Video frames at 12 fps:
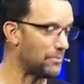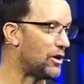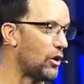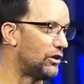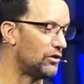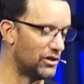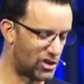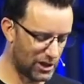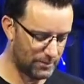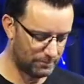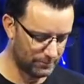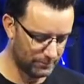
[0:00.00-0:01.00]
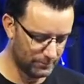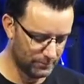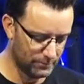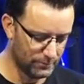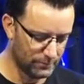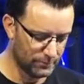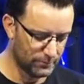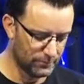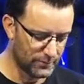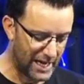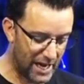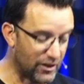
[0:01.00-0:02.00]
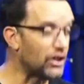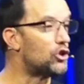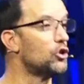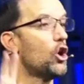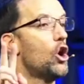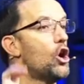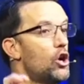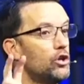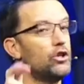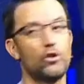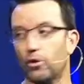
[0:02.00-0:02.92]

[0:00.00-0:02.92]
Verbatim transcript: going to the gym, having to earn your